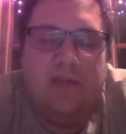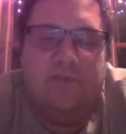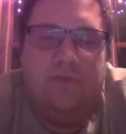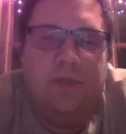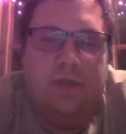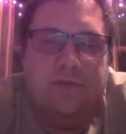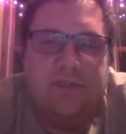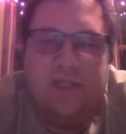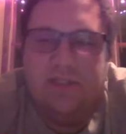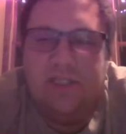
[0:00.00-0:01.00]
few years,
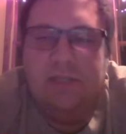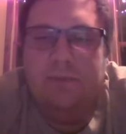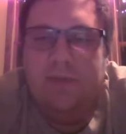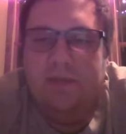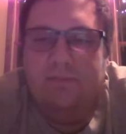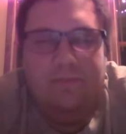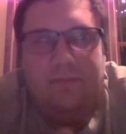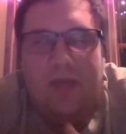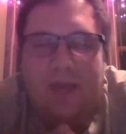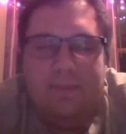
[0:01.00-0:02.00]
and they seem to be.
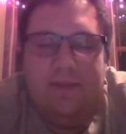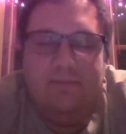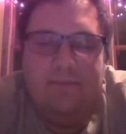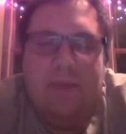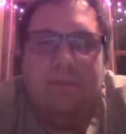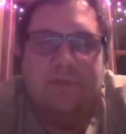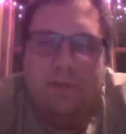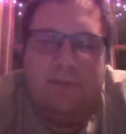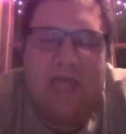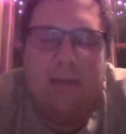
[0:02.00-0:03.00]
People say
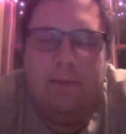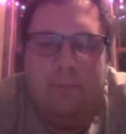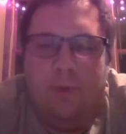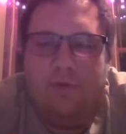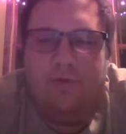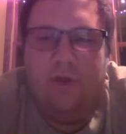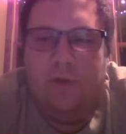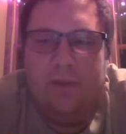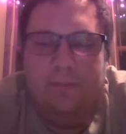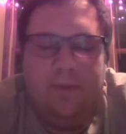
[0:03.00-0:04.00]
they're becoming more
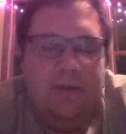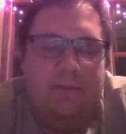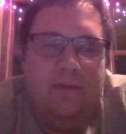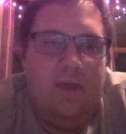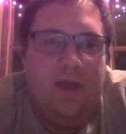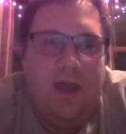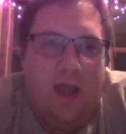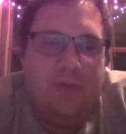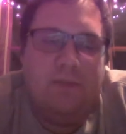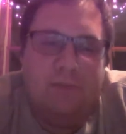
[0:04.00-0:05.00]
frequent, but
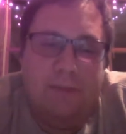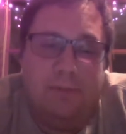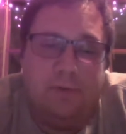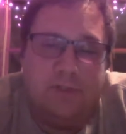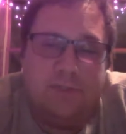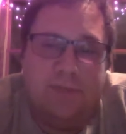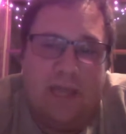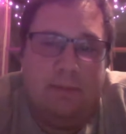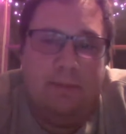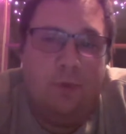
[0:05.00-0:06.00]
I think people are just
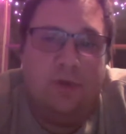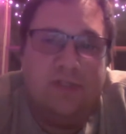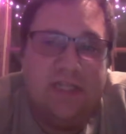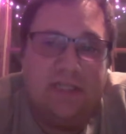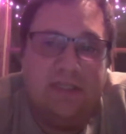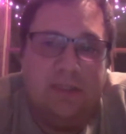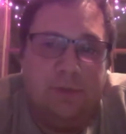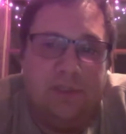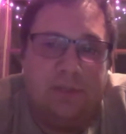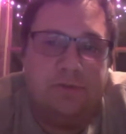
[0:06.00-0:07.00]
becoming more addicted to
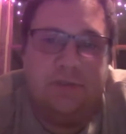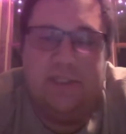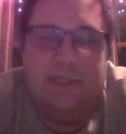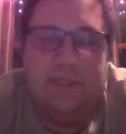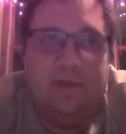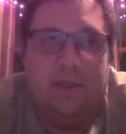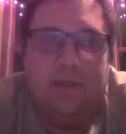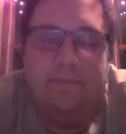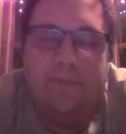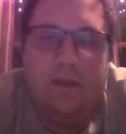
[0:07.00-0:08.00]
electricity,
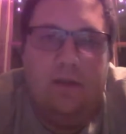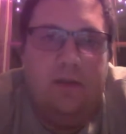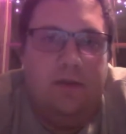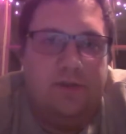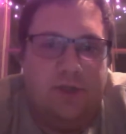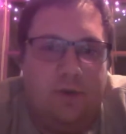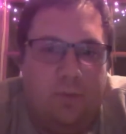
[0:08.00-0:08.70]
really. So